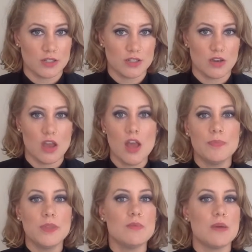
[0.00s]
So
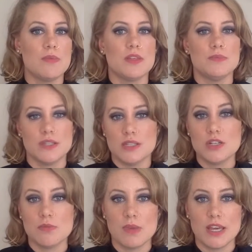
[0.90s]
he might be the
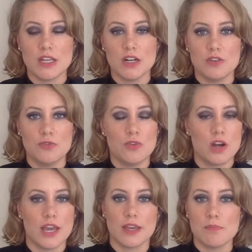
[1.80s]
decision maker for
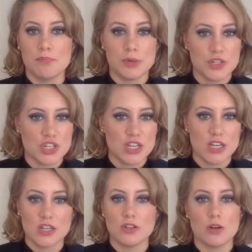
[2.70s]
like
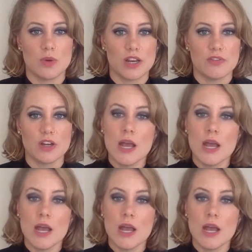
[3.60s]
budget or whatever,